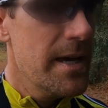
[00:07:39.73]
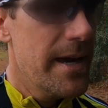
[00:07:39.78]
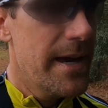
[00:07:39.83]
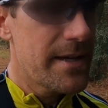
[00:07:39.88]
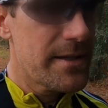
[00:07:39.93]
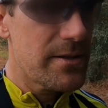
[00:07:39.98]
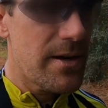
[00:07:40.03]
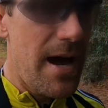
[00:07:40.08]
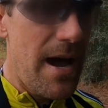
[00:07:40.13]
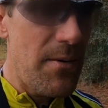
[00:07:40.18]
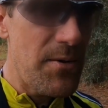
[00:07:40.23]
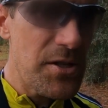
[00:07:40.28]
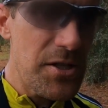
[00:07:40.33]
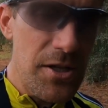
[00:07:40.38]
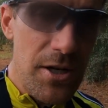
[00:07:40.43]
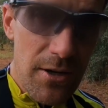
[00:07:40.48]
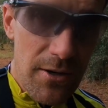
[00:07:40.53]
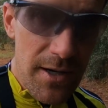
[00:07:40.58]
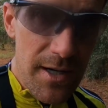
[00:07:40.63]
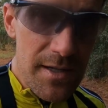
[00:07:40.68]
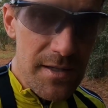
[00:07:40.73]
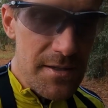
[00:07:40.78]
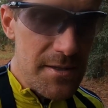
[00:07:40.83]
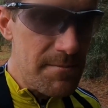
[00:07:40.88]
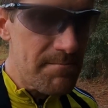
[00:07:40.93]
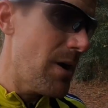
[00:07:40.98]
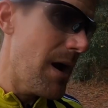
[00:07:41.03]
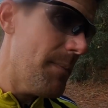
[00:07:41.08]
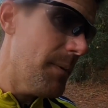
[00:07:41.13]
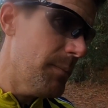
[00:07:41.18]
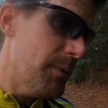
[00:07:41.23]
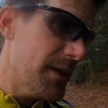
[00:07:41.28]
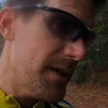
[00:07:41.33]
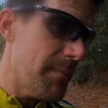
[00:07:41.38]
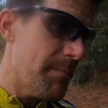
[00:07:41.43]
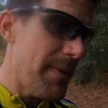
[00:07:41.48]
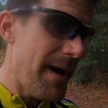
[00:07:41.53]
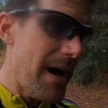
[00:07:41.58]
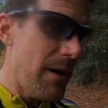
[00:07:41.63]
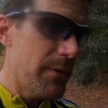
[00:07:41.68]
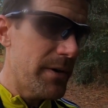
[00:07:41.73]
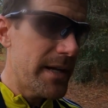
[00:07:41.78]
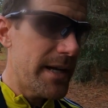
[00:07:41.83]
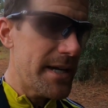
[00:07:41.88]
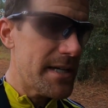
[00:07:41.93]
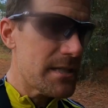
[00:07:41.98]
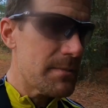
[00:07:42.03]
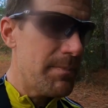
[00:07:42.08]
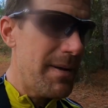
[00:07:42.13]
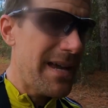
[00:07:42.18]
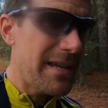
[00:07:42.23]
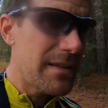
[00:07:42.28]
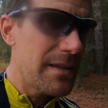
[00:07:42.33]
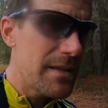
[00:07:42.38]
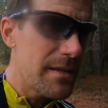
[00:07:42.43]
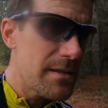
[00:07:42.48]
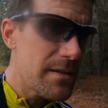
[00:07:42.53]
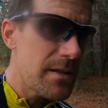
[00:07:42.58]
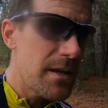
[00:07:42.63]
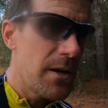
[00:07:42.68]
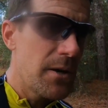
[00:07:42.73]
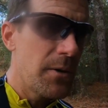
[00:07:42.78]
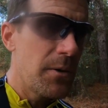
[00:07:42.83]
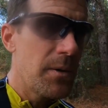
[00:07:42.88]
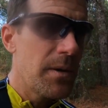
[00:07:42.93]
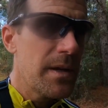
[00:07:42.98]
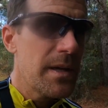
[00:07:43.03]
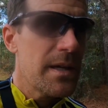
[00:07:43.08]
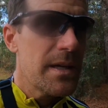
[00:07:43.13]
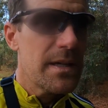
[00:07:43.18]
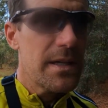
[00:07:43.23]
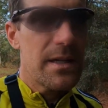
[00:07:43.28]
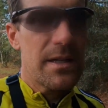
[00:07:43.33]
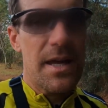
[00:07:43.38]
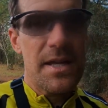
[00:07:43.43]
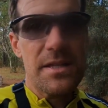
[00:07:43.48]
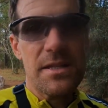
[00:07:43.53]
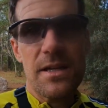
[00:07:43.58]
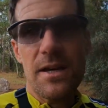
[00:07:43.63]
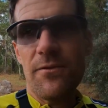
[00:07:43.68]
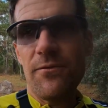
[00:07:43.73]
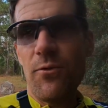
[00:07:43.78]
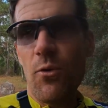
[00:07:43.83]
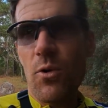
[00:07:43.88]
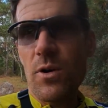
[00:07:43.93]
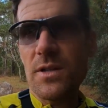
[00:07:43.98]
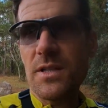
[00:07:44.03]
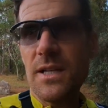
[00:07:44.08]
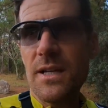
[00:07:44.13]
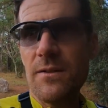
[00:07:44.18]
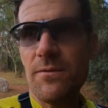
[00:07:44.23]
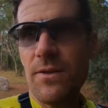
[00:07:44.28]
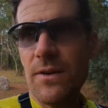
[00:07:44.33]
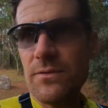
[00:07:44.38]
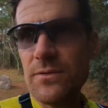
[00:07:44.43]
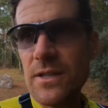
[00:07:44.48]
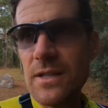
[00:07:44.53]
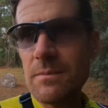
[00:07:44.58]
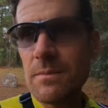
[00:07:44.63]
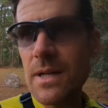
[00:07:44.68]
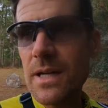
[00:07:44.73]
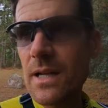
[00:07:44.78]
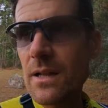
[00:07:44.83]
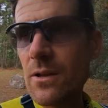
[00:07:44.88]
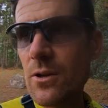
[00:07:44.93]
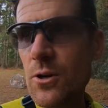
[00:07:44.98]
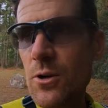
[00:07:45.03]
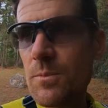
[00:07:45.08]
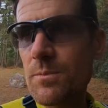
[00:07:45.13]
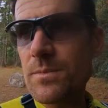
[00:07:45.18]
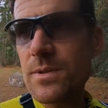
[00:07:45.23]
And so I was curious, probably about what I expected. So, you know, that's a 14, 15 minute loop.